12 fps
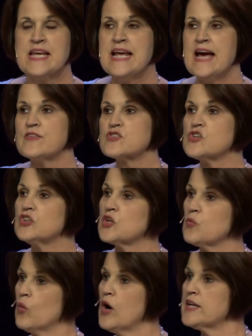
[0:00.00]
And there's only
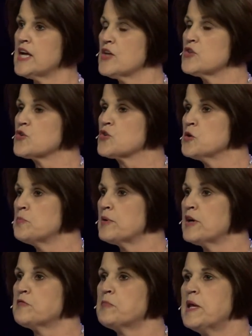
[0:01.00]
one other group
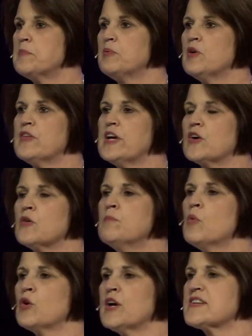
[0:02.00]
of people that are
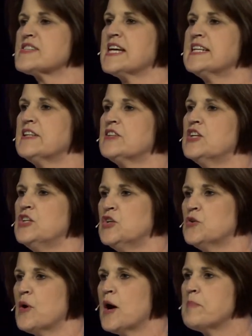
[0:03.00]
more excited than
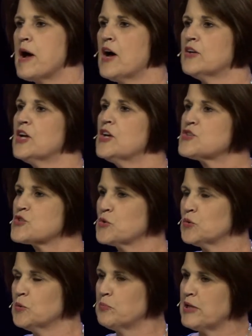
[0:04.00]
you about
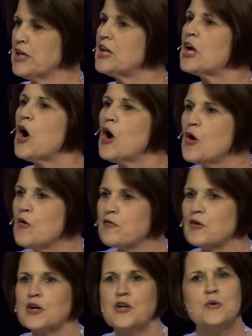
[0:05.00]
school being
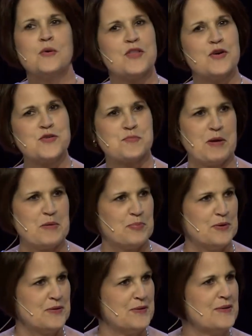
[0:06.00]
over. And who are those
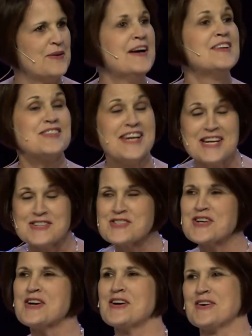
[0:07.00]
people?
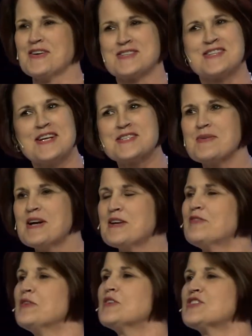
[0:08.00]
Teachers, that's right.
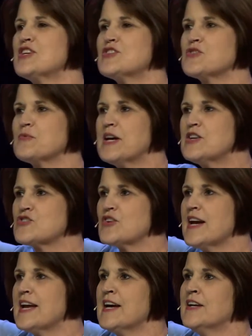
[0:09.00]
If you're a teacher, raise your
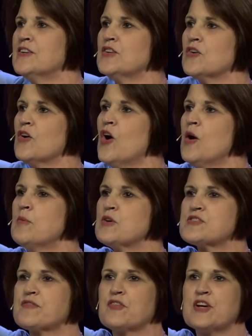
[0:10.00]
hand. You're
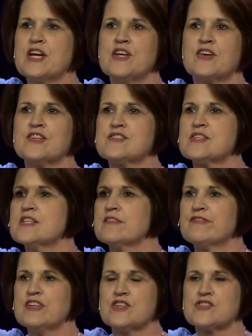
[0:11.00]
almost free. You can see the
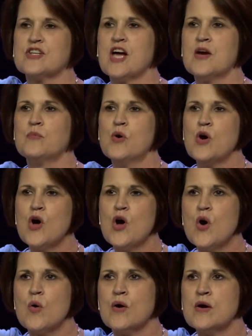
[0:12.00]
finish line. Woo!
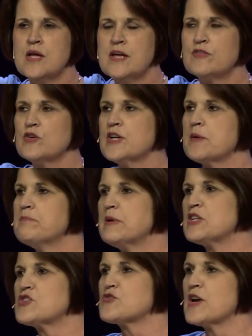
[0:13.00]
If you're an
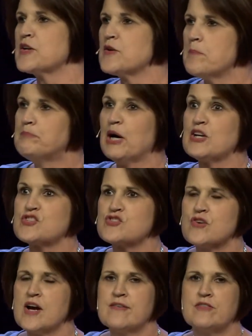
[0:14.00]
administrator, a bus
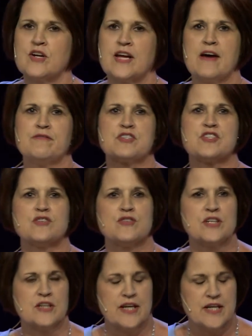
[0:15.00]
driver, a
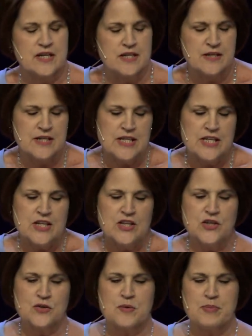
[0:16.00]
cafeteria lady,
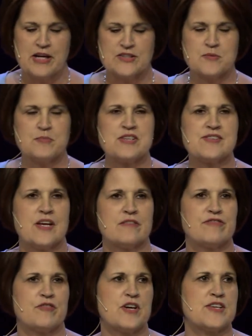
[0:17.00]
you're about to be
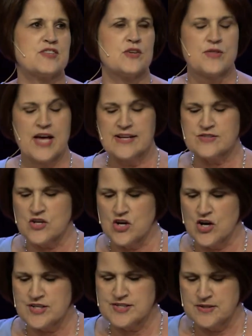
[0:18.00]
set free. So that's
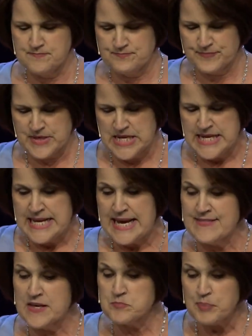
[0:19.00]
awesome.
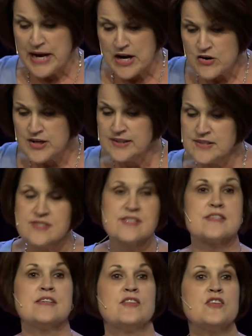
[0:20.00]
And then,
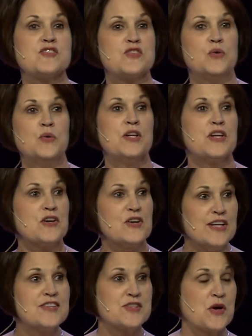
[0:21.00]
parents, the school year,
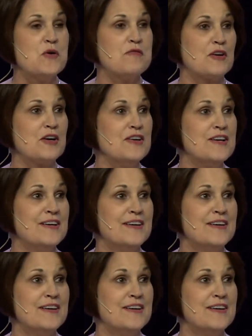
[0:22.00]
it's over.